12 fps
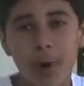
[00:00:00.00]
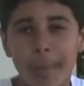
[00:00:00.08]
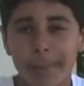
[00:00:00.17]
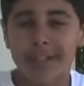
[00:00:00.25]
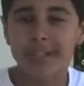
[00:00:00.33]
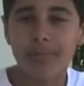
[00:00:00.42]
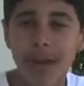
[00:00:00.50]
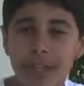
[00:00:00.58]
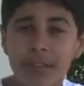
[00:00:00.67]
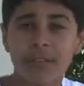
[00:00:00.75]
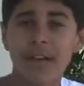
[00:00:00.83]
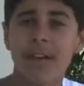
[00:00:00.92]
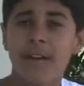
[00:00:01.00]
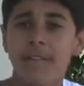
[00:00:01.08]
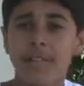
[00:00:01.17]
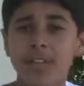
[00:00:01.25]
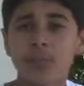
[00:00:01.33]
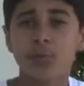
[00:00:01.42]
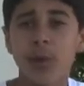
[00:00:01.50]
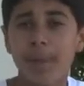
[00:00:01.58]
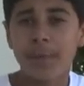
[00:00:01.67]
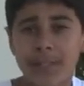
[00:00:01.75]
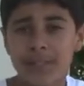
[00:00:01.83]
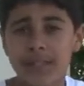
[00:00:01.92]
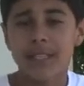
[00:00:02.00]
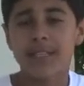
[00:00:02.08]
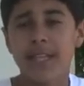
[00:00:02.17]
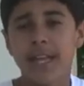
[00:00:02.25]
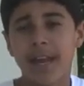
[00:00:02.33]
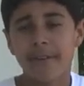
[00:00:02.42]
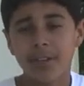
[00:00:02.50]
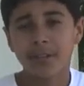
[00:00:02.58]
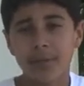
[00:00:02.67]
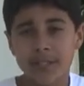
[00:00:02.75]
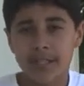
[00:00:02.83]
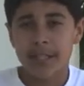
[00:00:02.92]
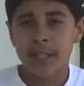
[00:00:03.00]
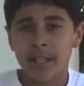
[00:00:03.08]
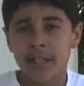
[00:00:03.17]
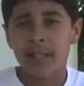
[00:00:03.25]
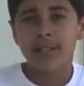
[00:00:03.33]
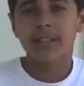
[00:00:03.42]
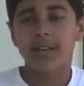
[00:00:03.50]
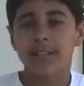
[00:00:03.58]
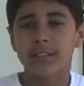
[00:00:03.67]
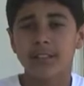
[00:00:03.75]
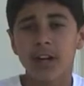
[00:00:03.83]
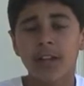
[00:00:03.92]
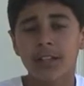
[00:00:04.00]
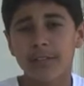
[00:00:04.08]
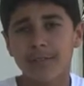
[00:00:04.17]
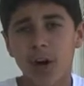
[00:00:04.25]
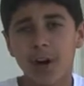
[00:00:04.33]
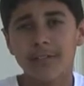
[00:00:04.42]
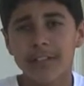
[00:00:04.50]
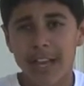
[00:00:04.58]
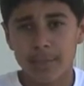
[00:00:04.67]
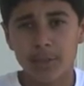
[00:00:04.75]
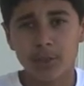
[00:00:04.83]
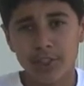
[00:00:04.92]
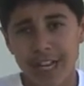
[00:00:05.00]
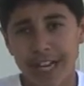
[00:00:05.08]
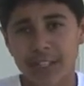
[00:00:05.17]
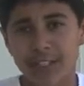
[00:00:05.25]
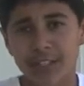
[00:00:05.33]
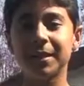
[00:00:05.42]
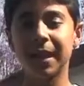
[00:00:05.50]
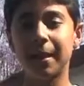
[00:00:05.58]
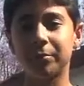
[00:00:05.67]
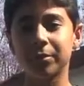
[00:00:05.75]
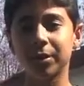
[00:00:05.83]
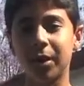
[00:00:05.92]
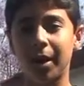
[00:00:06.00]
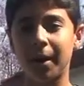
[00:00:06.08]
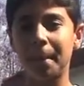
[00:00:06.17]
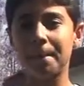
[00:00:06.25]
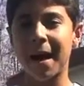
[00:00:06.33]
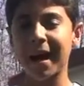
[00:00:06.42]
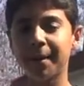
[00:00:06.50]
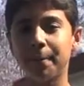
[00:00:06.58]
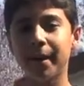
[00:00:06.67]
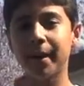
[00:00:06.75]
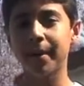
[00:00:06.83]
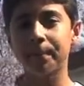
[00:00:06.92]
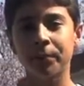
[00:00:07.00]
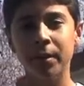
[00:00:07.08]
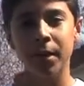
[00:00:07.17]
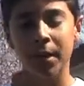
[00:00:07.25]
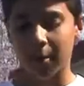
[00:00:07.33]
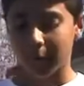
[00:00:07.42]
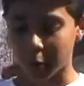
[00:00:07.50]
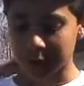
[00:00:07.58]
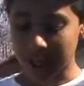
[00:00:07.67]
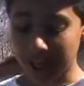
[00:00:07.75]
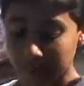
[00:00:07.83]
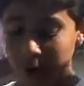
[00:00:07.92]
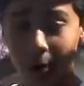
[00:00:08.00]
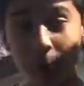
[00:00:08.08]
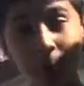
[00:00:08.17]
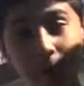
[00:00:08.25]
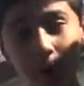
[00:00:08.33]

properties of matter. Physical properties is a characteristic that does not involve a chemical change. examples are malleability. For example, aluminum